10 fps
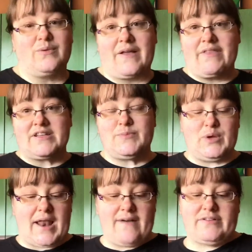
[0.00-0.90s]
And that's per
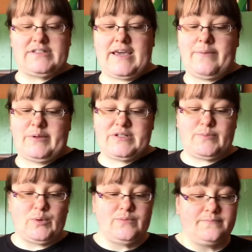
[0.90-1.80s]
level
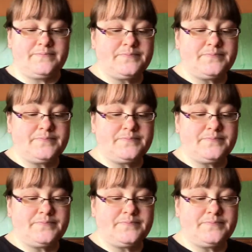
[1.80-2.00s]
tablespoon.